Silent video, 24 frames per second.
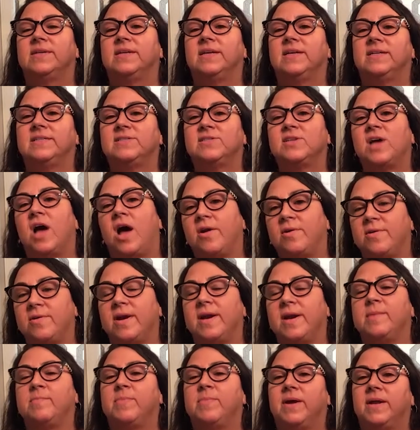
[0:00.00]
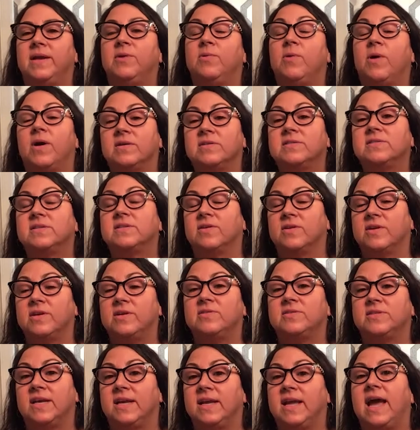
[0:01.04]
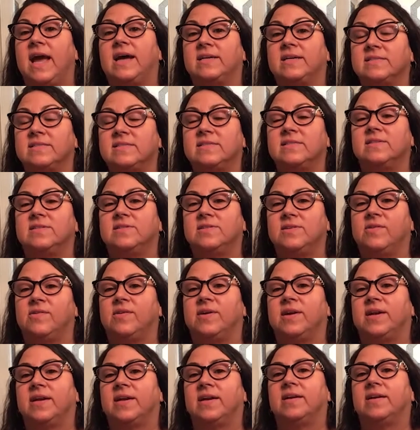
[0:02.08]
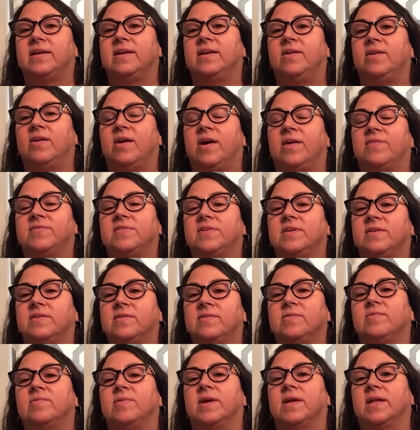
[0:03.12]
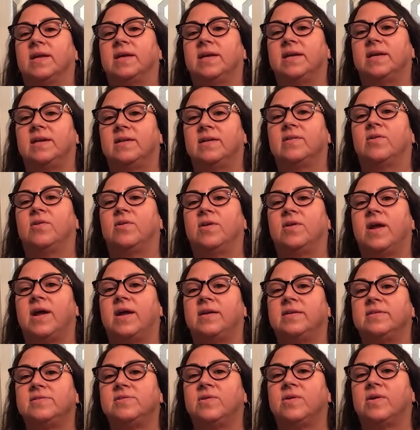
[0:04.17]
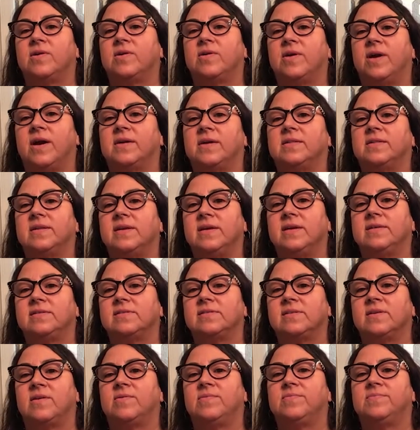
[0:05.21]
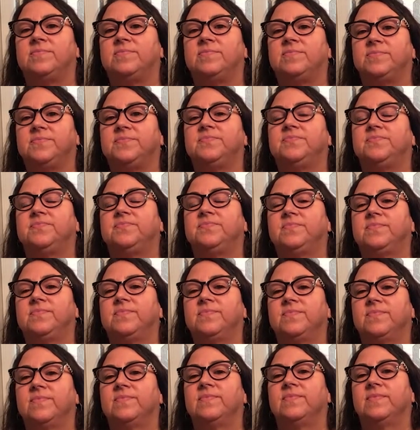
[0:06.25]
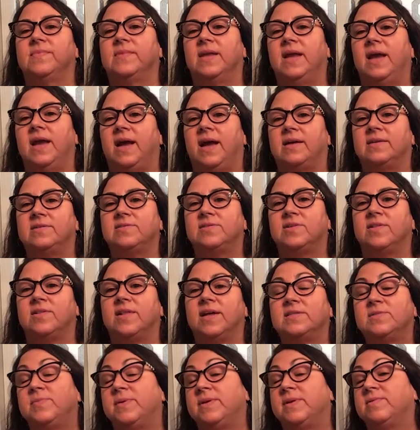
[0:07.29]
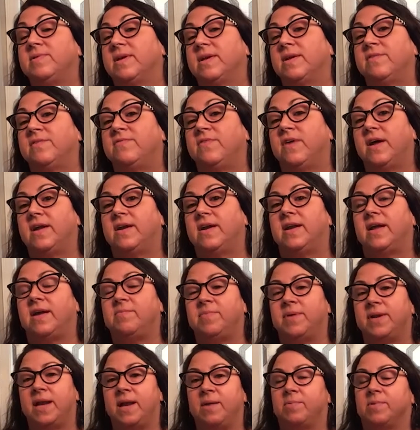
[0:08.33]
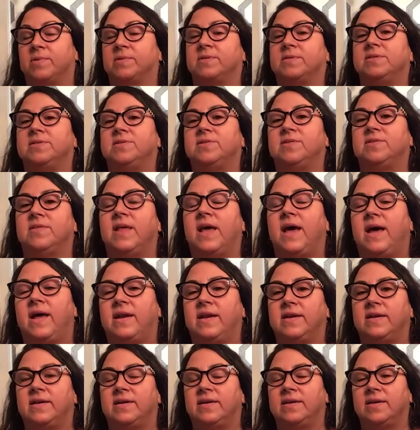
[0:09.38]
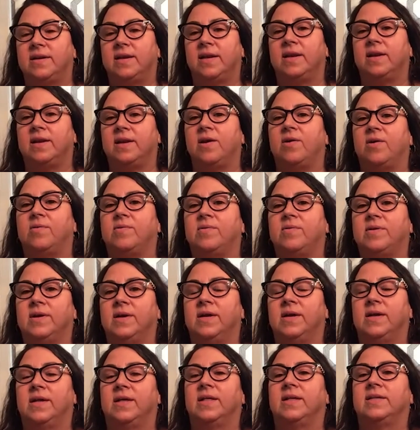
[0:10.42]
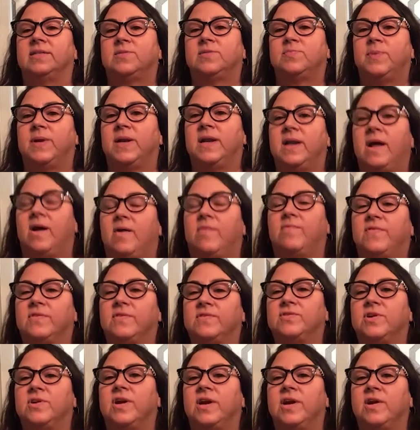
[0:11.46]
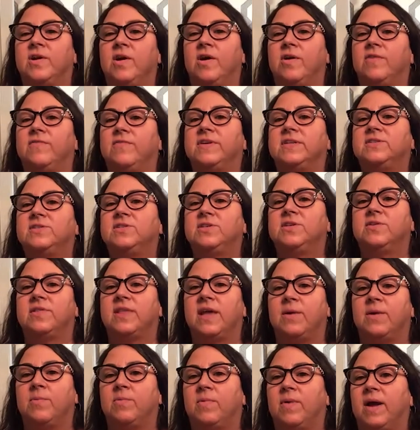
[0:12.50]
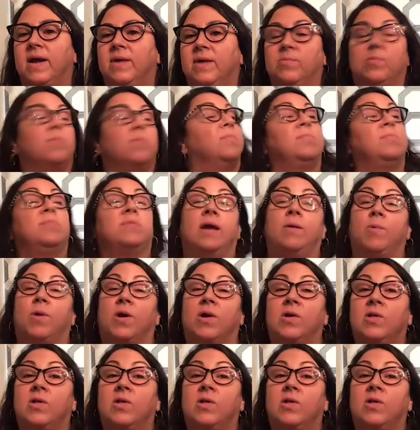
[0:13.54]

it's soldering, but you are still using gas to do it. And you have to really learn how to do it correctly. So yeah, so that's been really fun. I've been able to do that. And, it's been helpful during COVID too. They were